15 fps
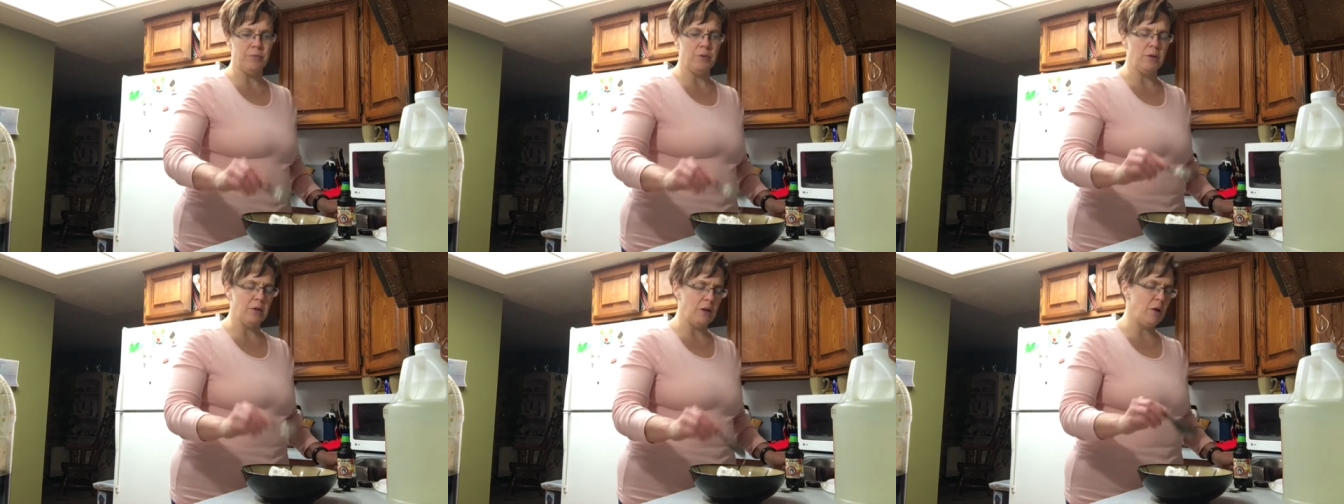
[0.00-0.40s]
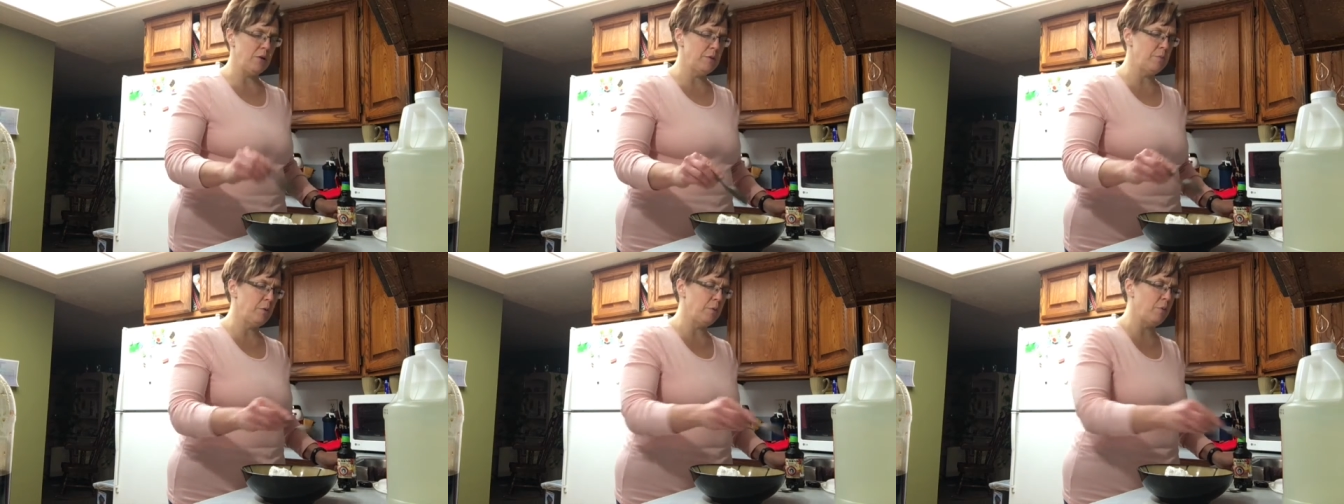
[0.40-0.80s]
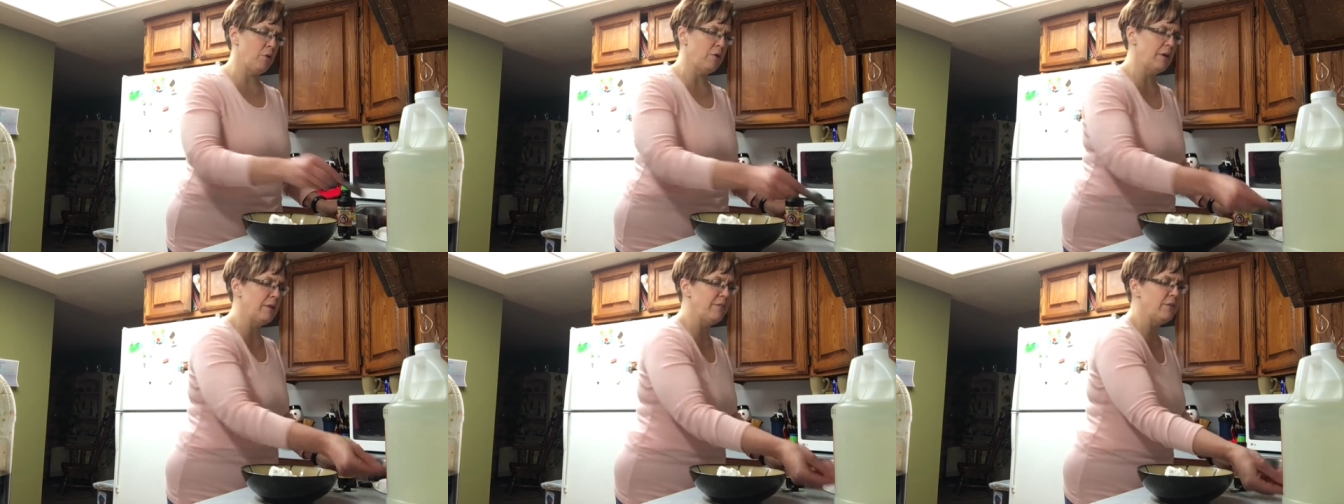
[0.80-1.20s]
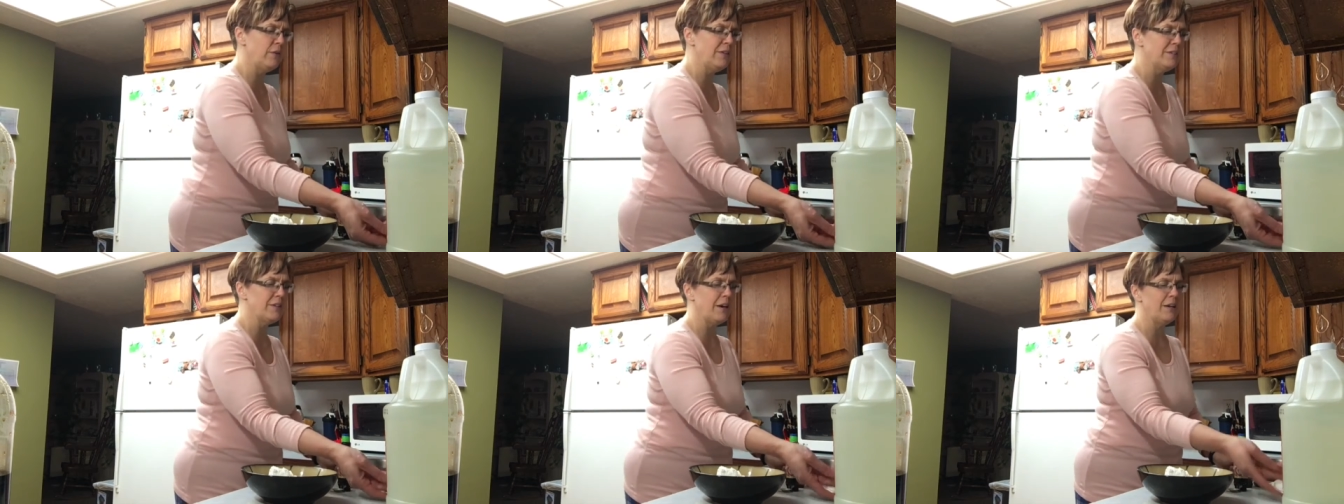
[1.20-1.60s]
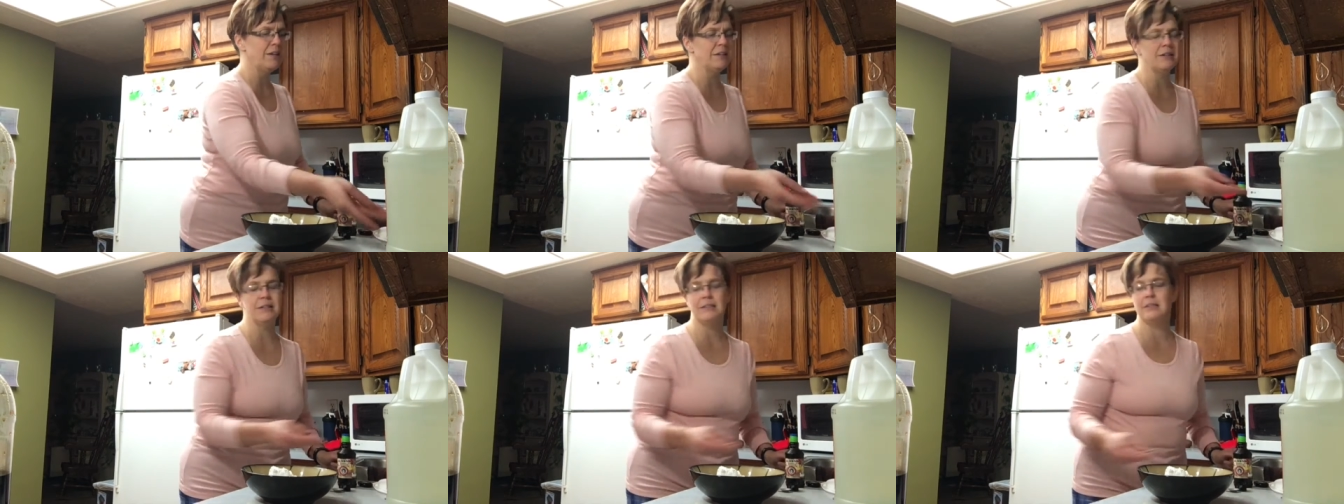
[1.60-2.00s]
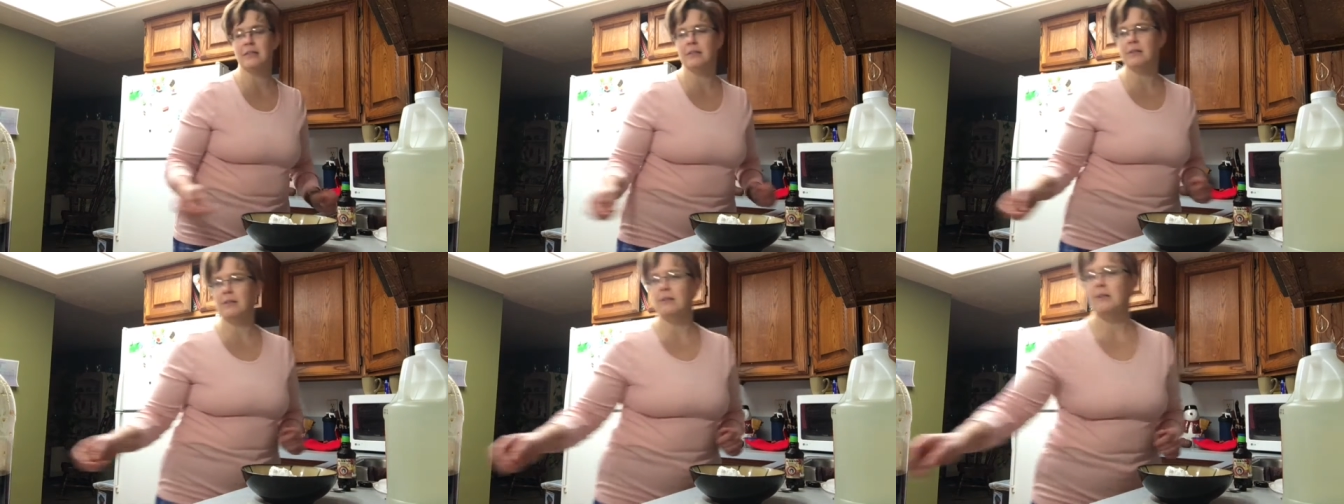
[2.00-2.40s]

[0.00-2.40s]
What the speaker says: You can always put more in if you decide it needs it,